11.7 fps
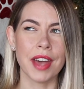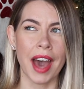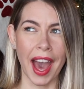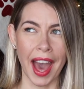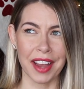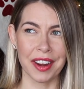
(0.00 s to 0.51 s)
the
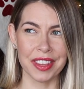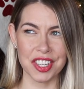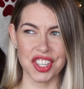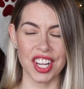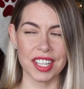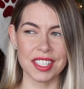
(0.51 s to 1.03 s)
higher the
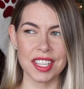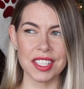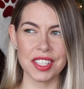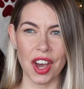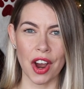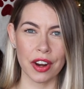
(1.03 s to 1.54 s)

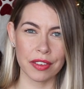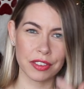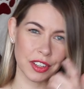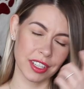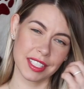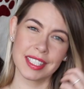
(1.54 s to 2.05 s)
chances are of
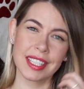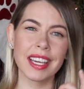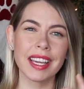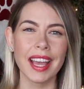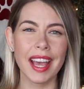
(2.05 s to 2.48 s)
creasing,